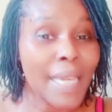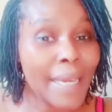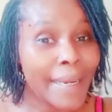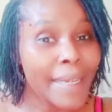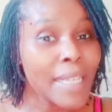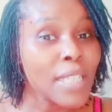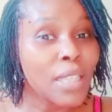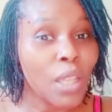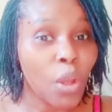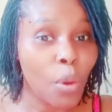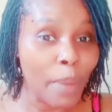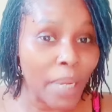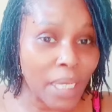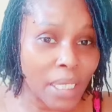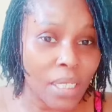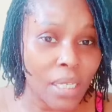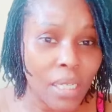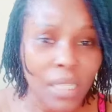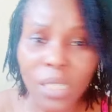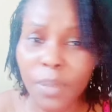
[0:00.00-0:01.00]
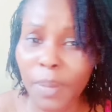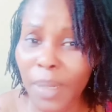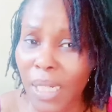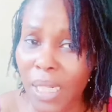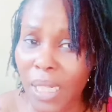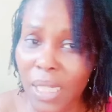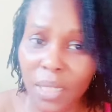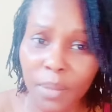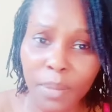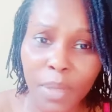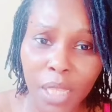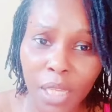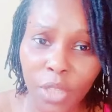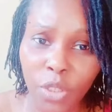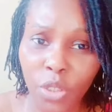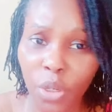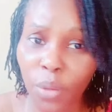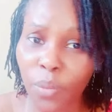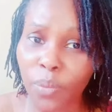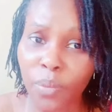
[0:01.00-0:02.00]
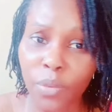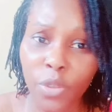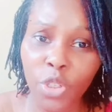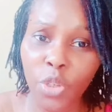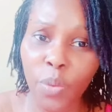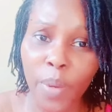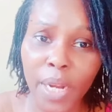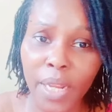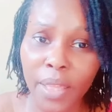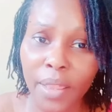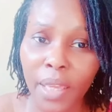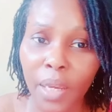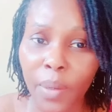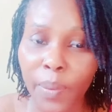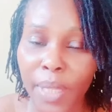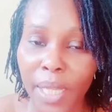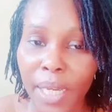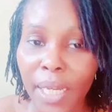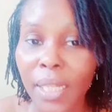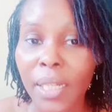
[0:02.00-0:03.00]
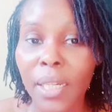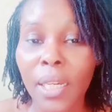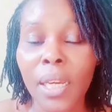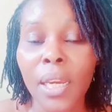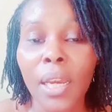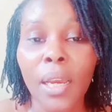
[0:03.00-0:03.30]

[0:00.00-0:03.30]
It is low maintenance, but it doesn't mean that you don't do anything with it.